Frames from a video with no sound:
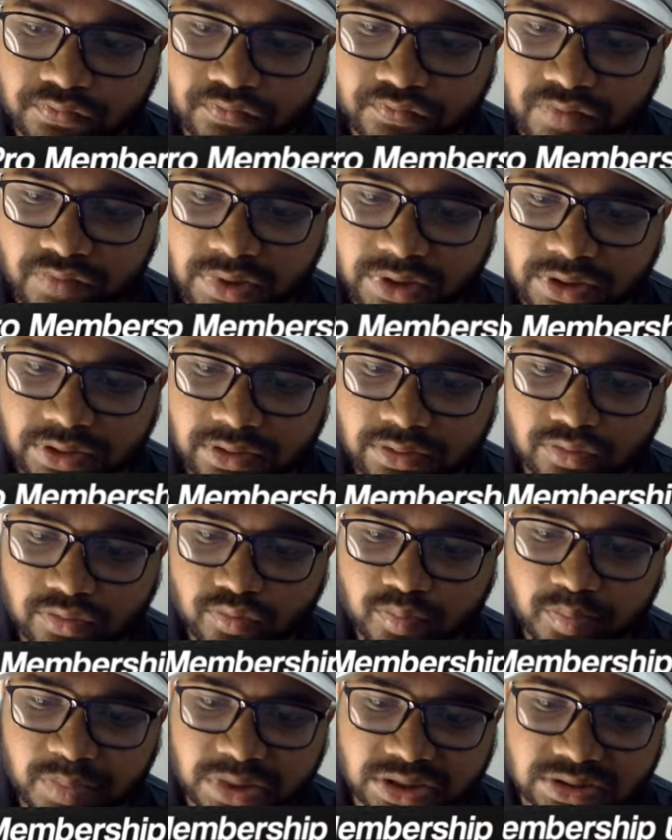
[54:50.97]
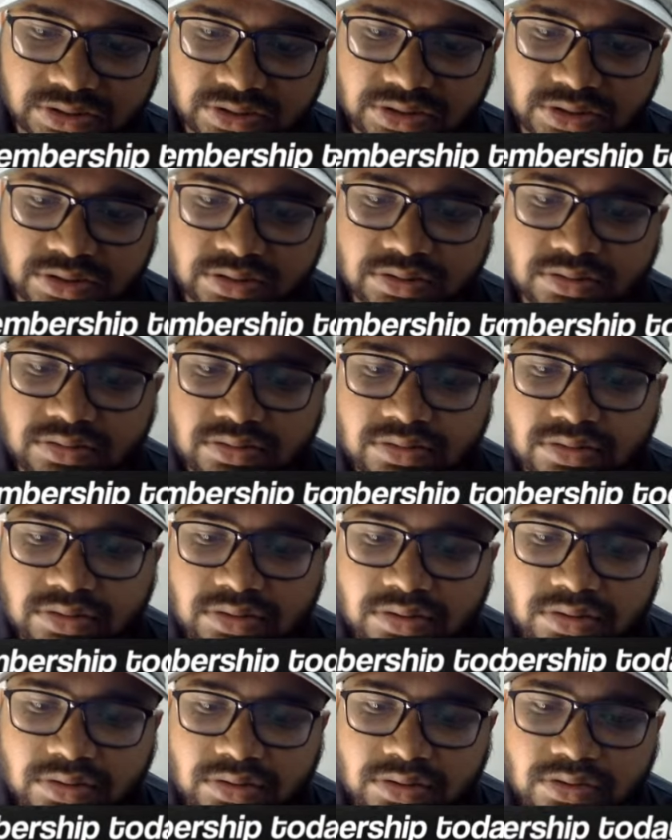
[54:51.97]
V to paste it.
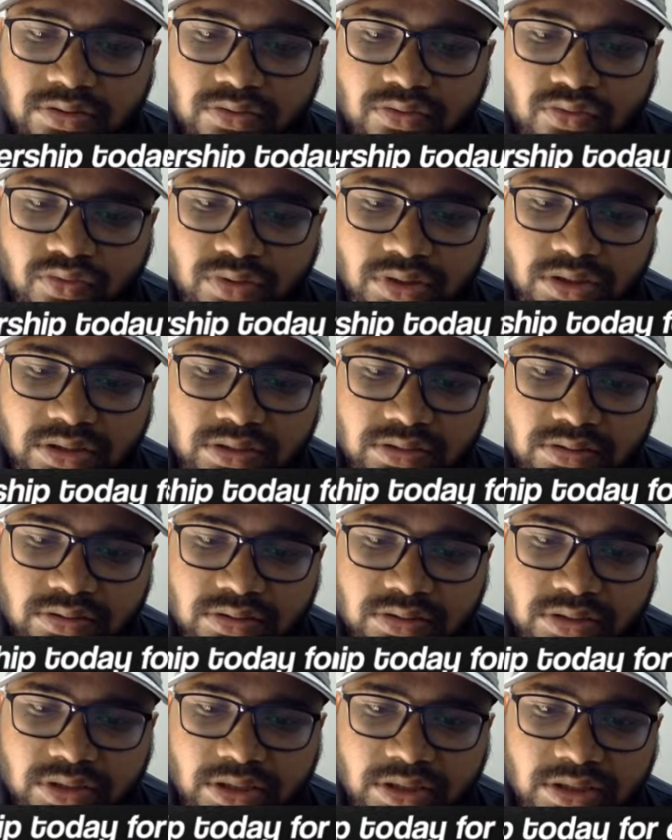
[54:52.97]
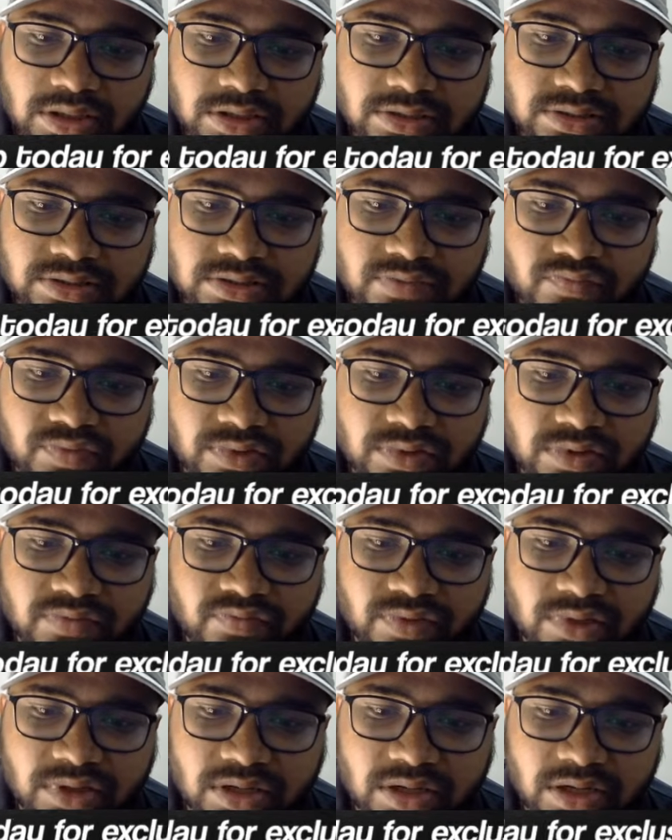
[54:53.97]
Okay, and let's see whether
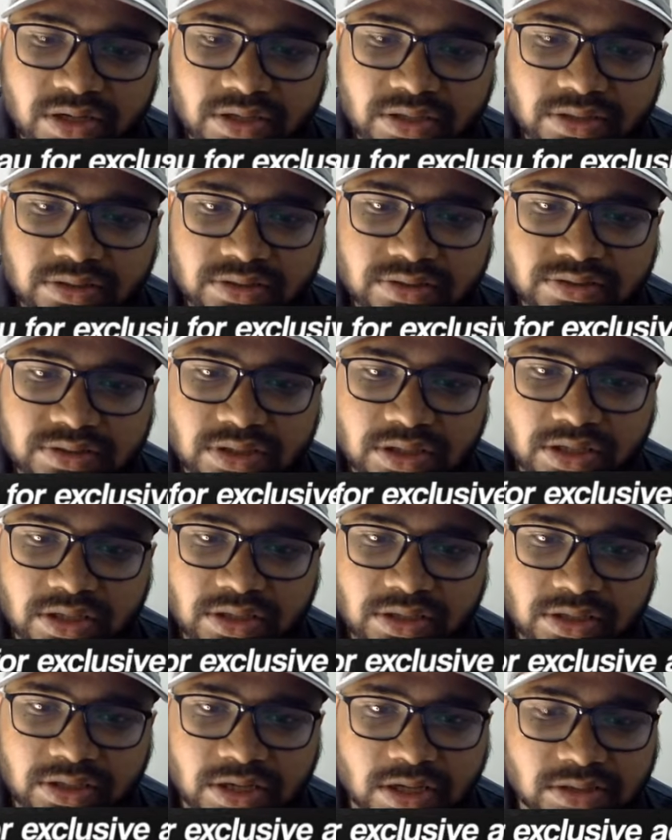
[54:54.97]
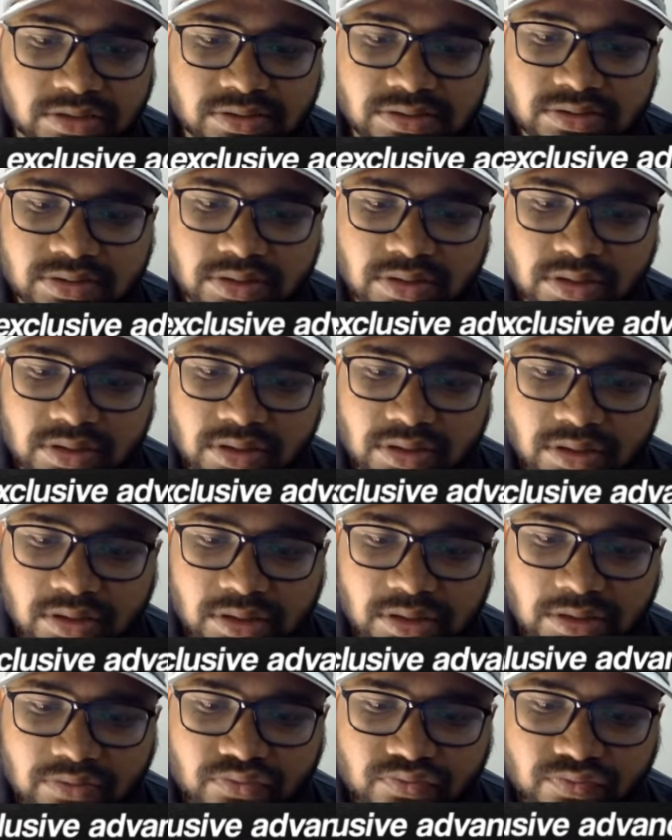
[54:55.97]
we are getting this again. Yes,
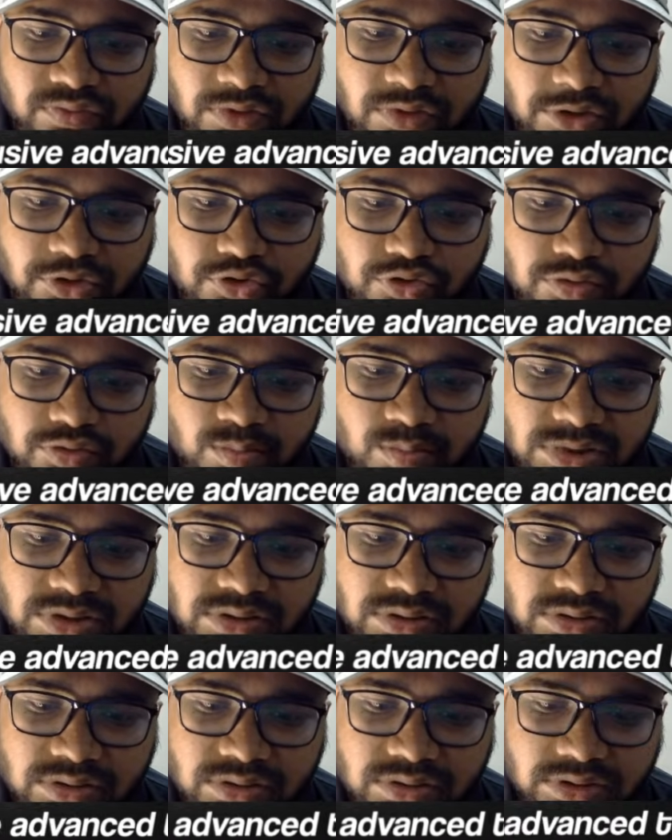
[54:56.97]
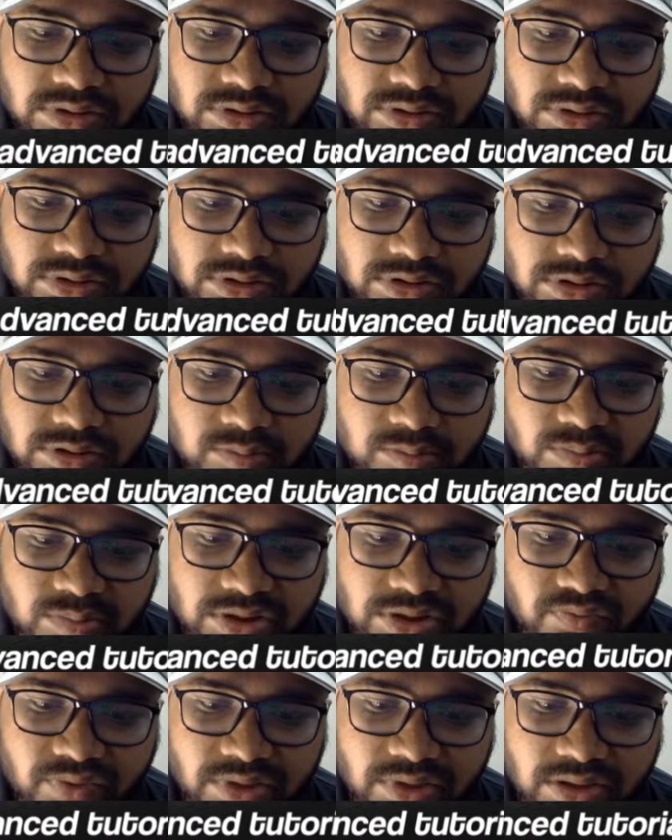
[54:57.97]
now there should be a distance
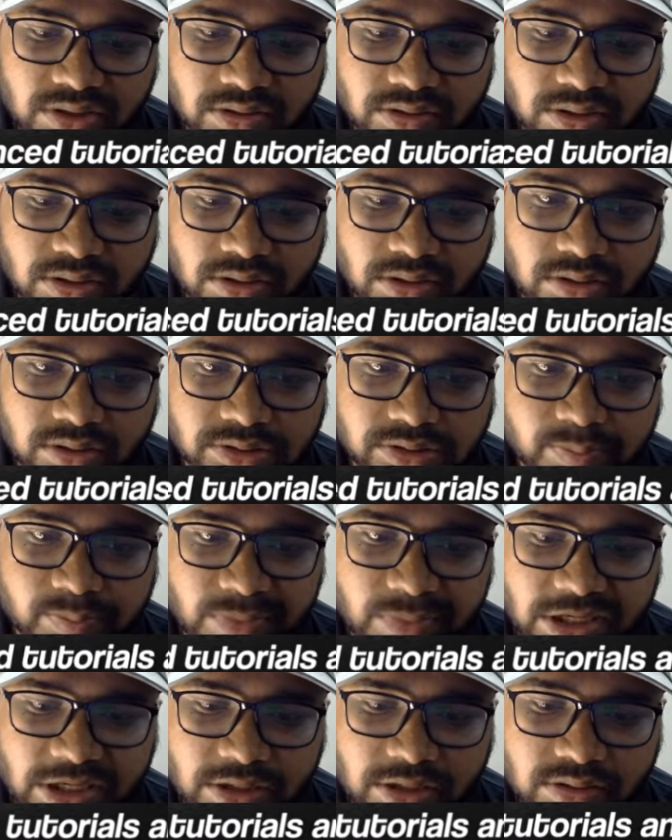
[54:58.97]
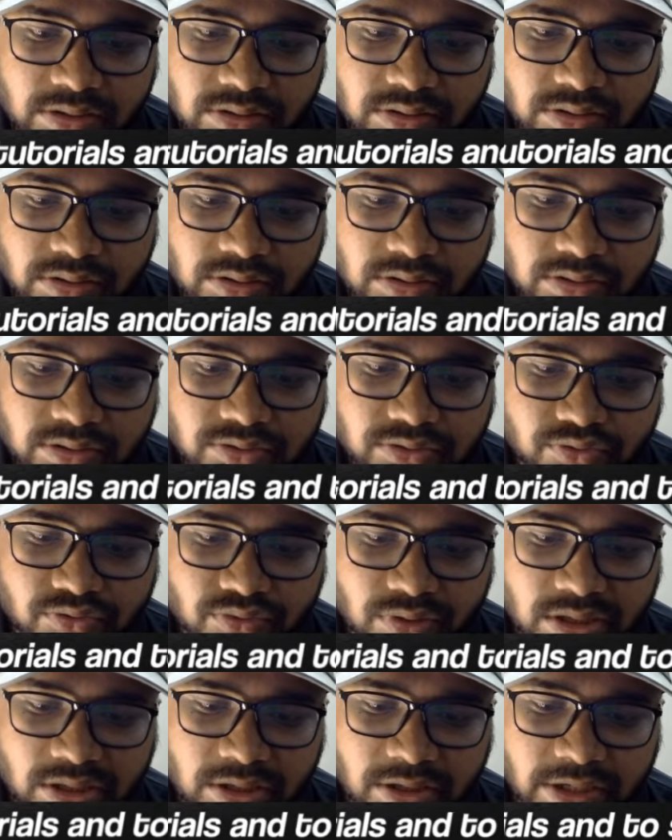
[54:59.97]
between their speed, so
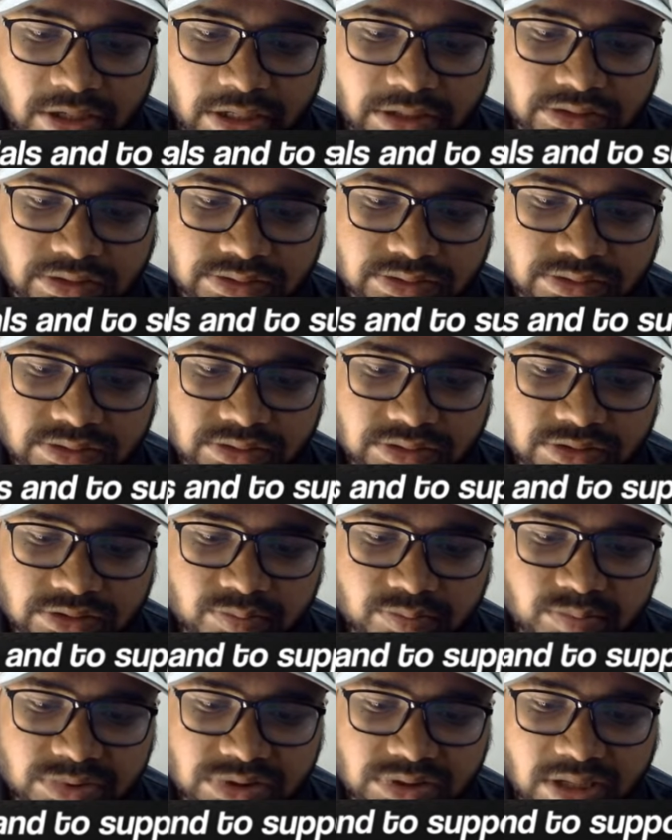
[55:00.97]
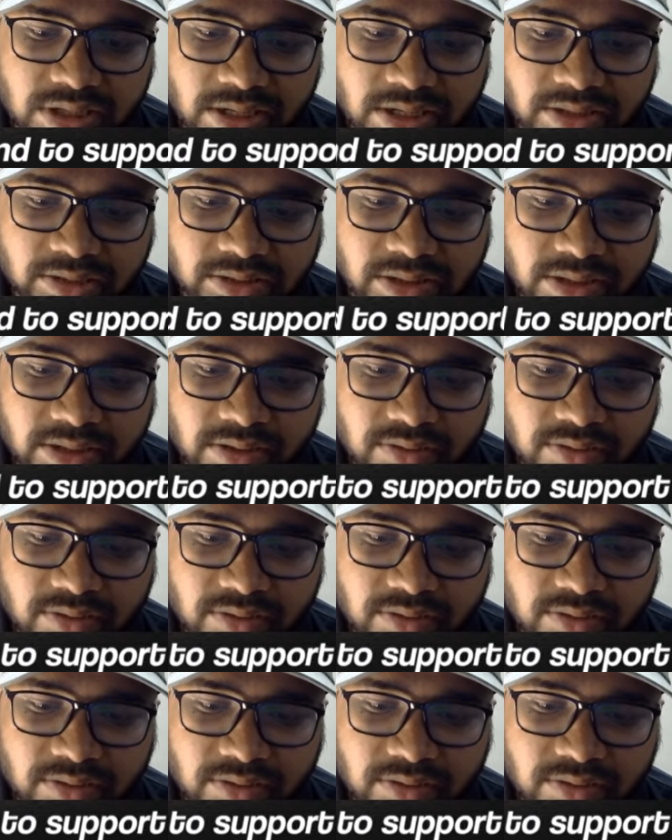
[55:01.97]
I'll adjust their speed like that.